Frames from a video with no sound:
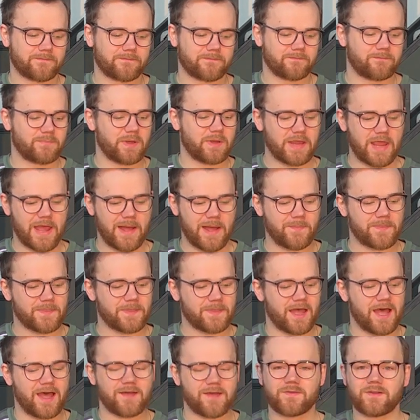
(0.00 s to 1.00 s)
But yeah,
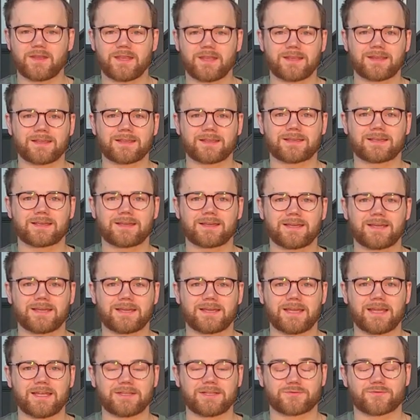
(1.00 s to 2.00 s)
I think
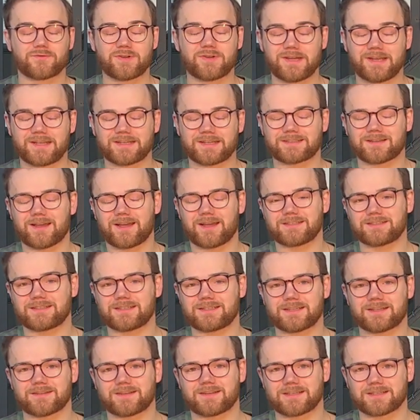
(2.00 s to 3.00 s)
it's really
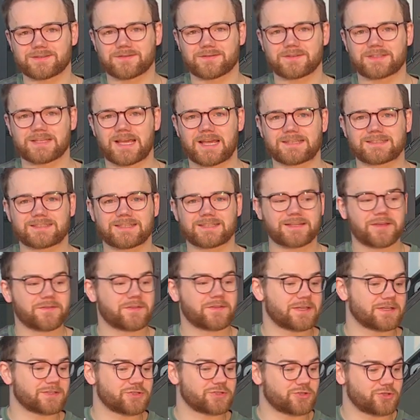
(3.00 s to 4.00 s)
exciting. I think it's fantastic. I
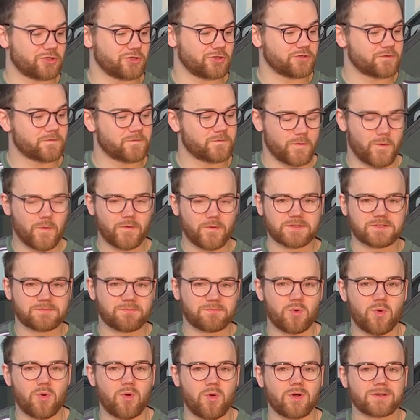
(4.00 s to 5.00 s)
think it's good for the
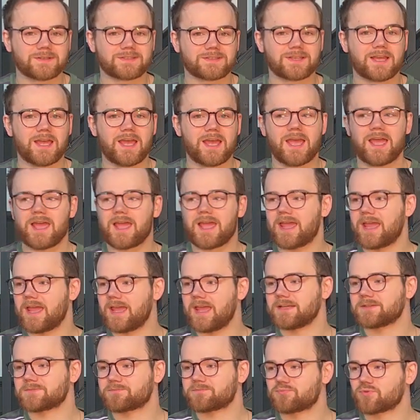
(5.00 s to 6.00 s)
sport.
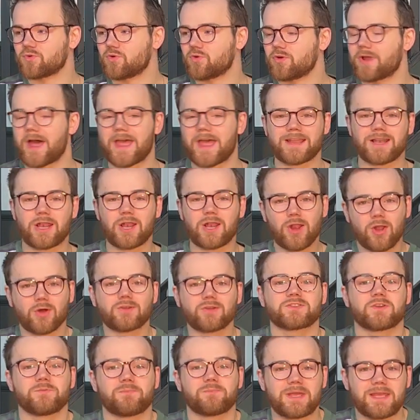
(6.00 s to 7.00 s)
It's brought a
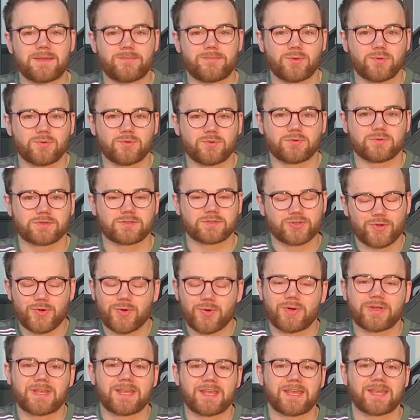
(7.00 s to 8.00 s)
lot of people
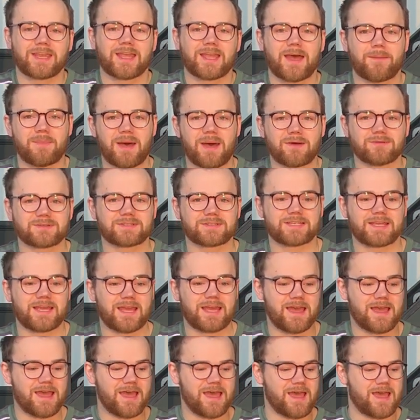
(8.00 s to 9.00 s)
talking about
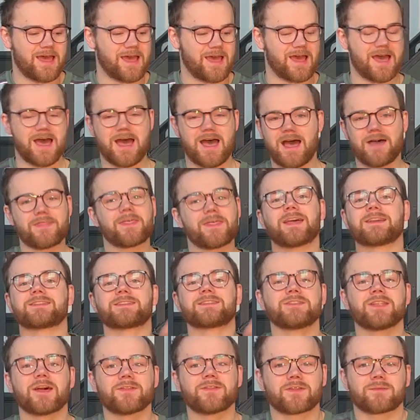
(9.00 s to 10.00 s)
it. And that is
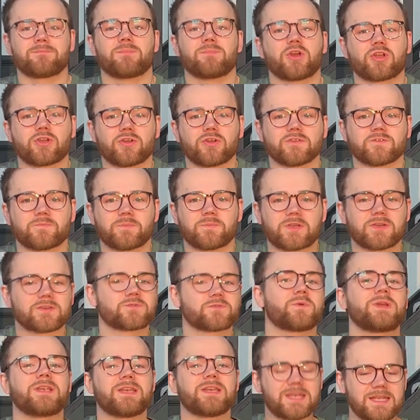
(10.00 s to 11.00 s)
nothing but good because
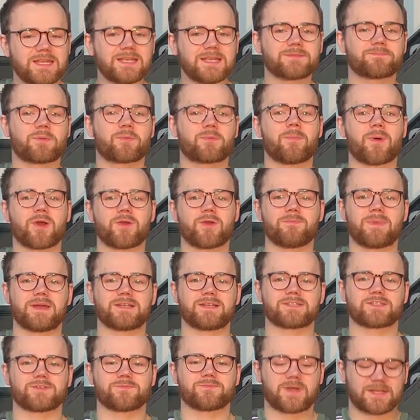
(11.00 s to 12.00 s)
we need to promote
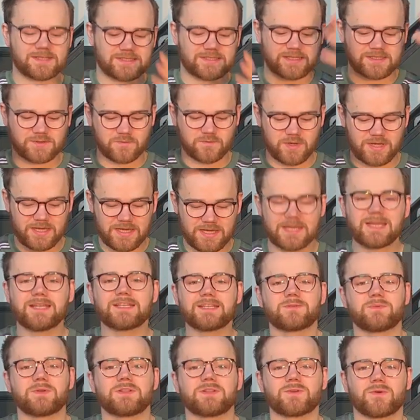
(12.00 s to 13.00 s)
men's gymnastics. We need
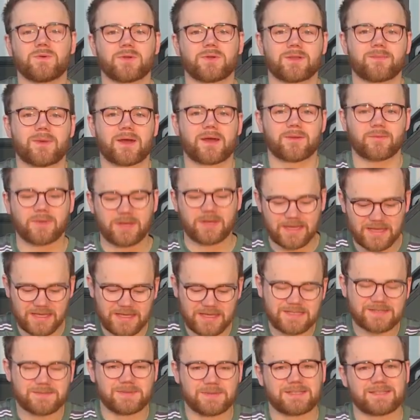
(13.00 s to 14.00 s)
to be talking about it. We
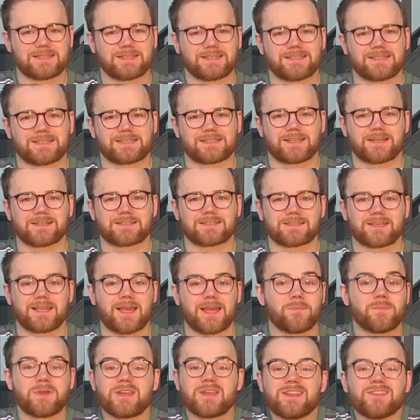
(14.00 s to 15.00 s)
need to be discussing it.
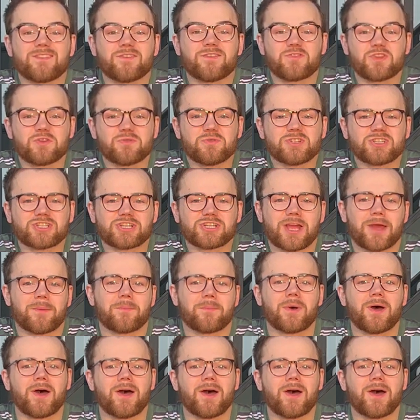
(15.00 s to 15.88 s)
And we need the viewership.